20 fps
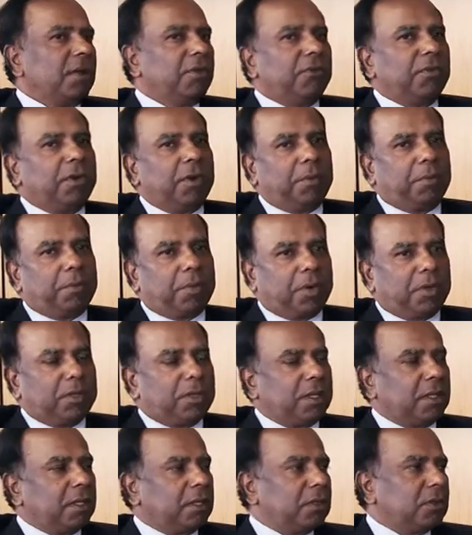for
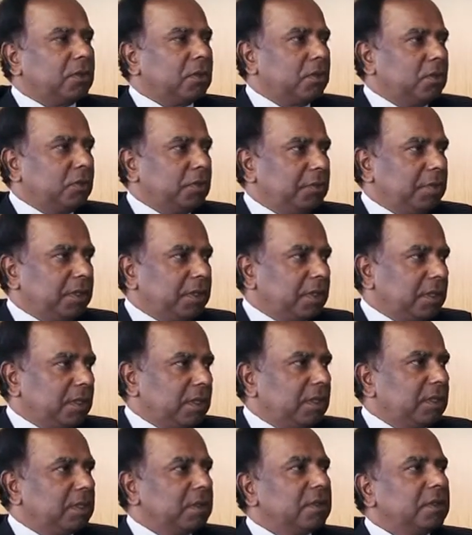projects, to do
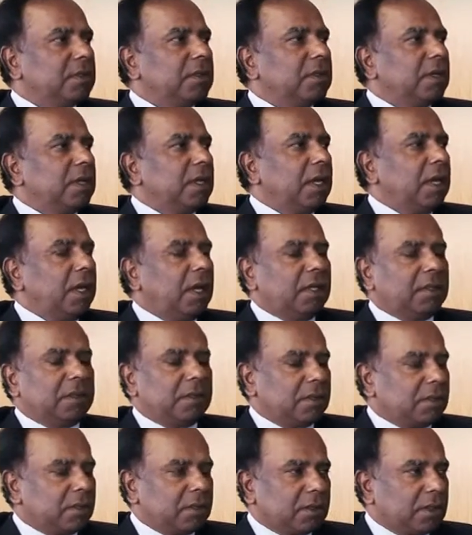business, and
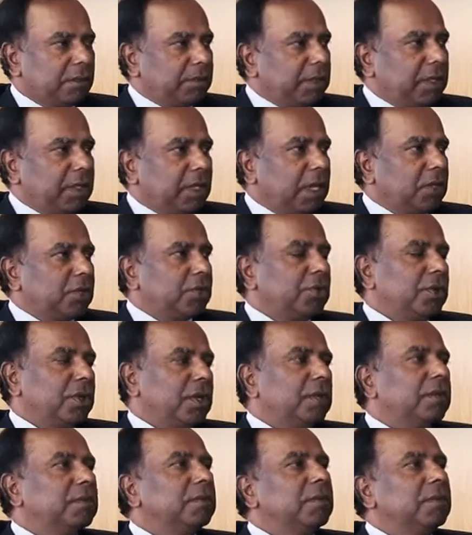it's something
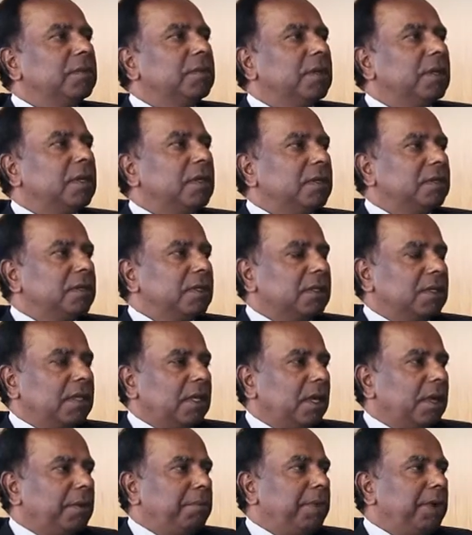natural since
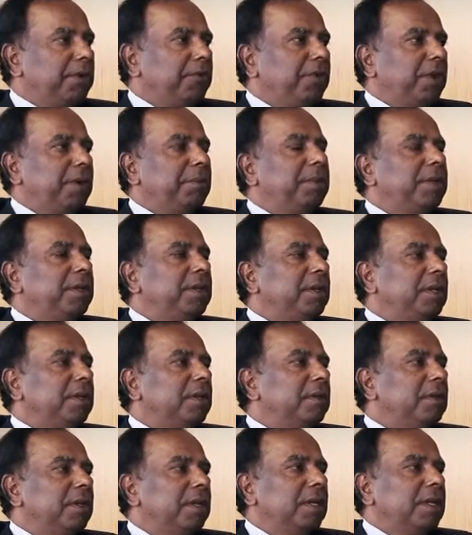they are midway
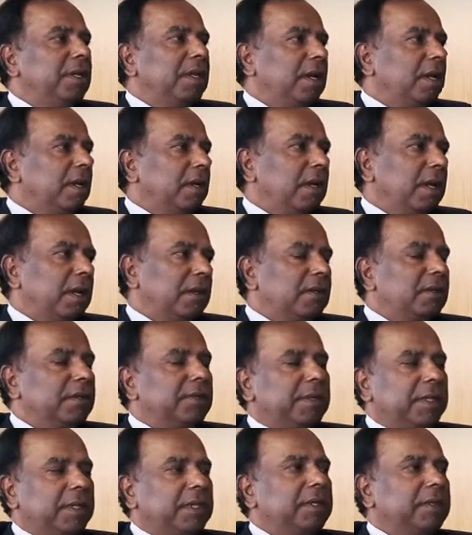between India and Latin
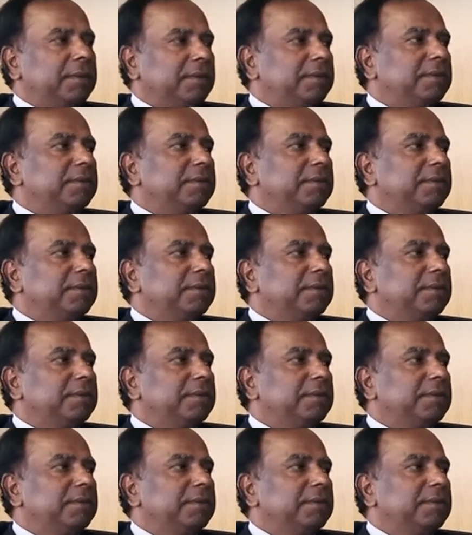America.